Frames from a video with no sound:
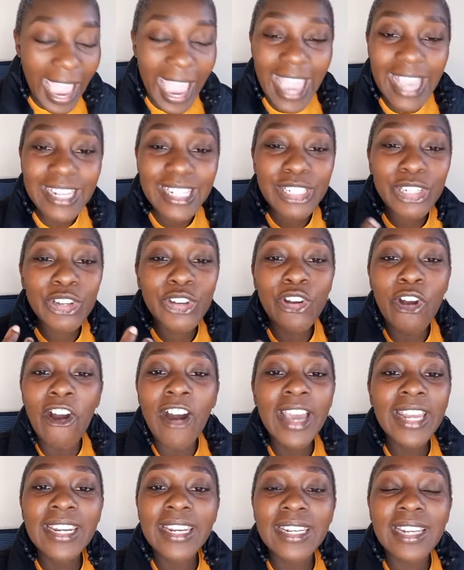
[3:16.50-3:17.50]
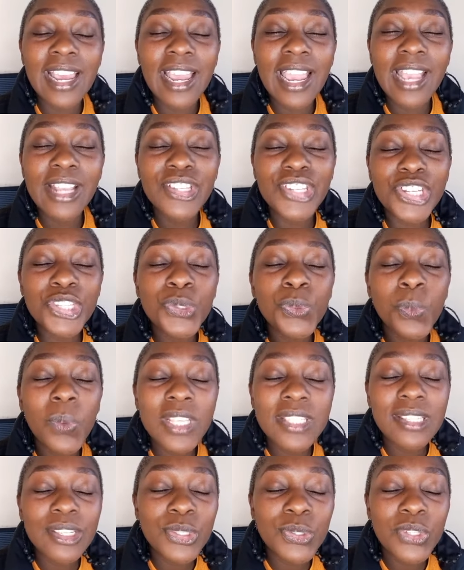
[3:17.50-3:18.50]
And God just
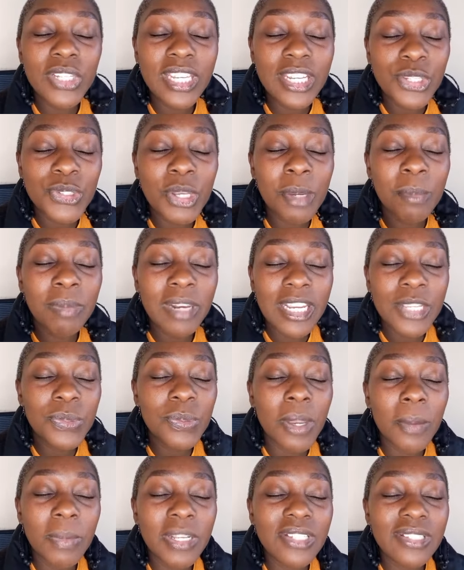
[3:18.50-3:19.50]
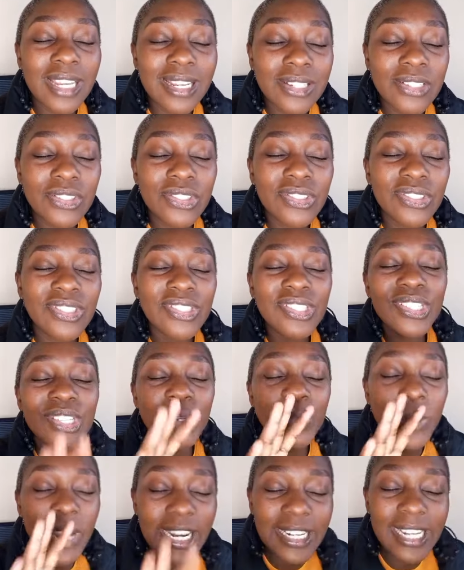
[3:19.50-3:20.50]
wants us to get to a place where we just
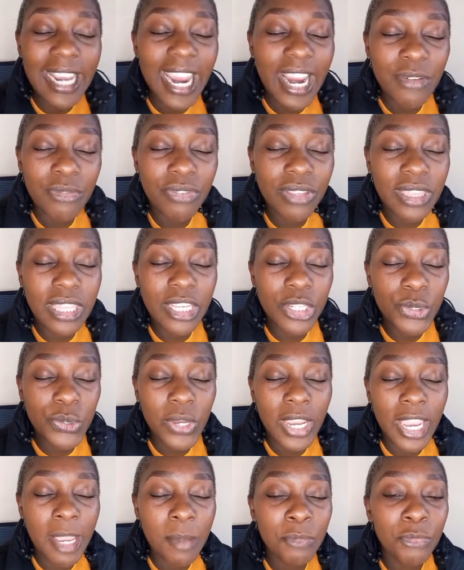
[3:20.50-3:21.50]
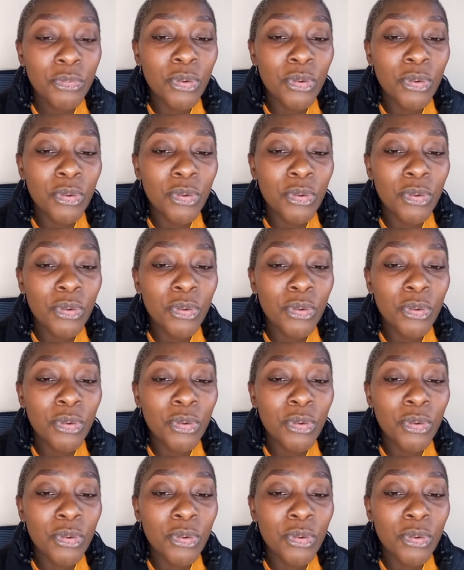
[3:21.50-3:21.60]
surrender everything to Him.